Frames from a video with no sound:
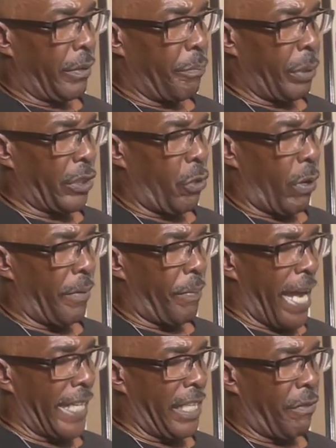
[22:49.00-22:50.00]
But going
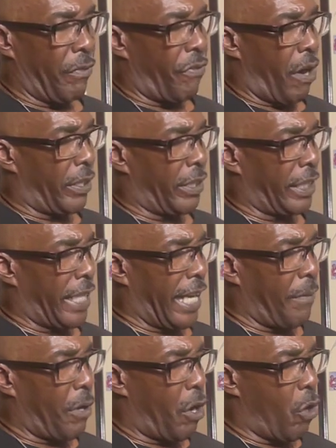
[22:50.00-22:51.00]
back even farther, the
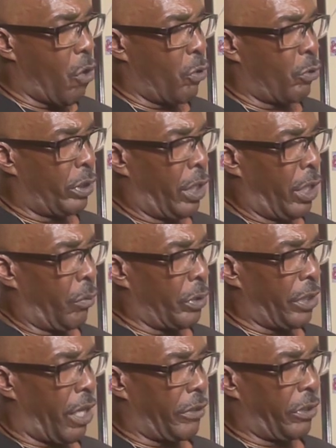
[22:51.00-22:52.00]
name Hold
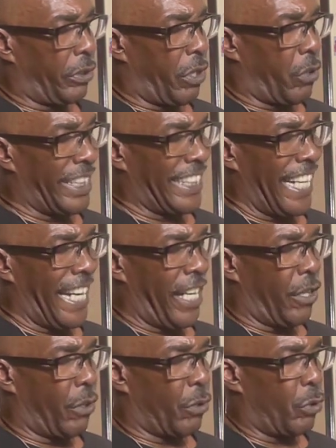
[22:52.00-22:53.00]
was also known as
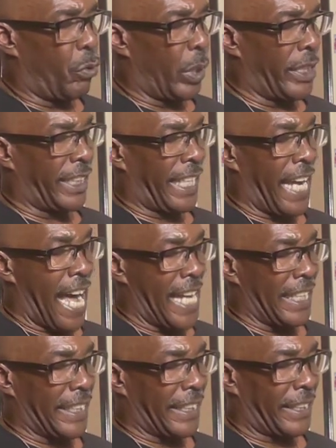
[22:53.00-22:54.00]
Hel, who was a
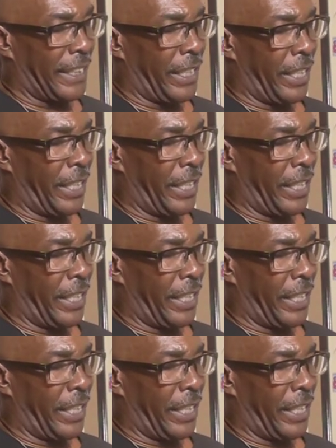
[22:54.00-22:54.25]
goddess.